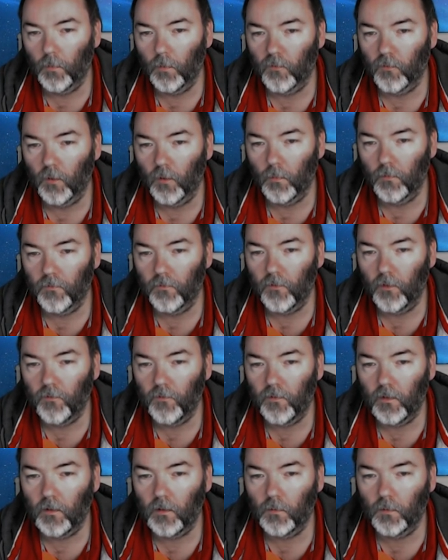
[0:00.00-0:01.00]
roaming
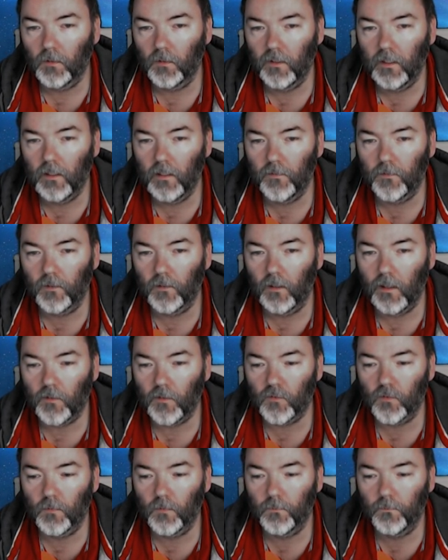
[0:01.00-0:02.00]
profile one here for
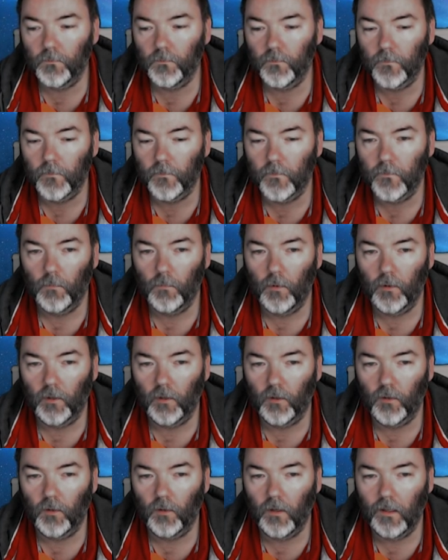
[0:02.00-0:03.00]
Electrum. We're going
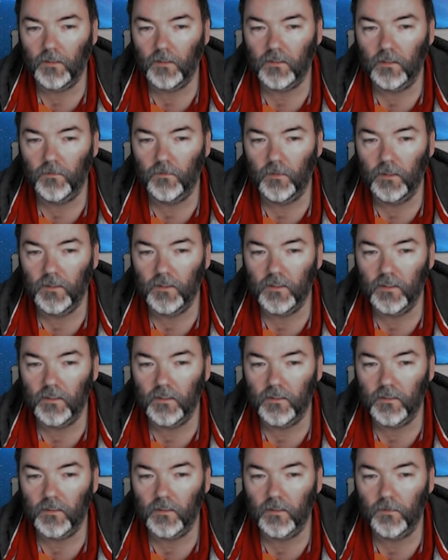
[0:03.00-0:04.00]
to call it actually
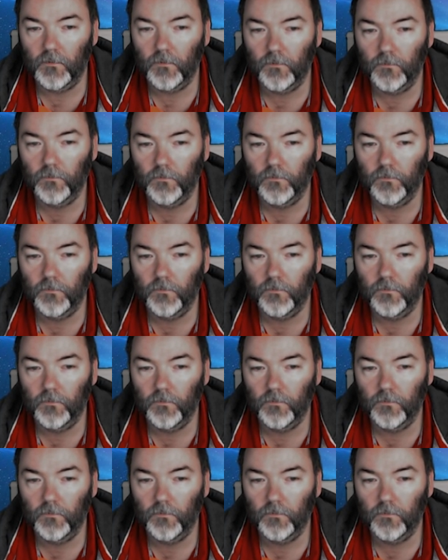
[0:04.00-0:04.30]
BTC.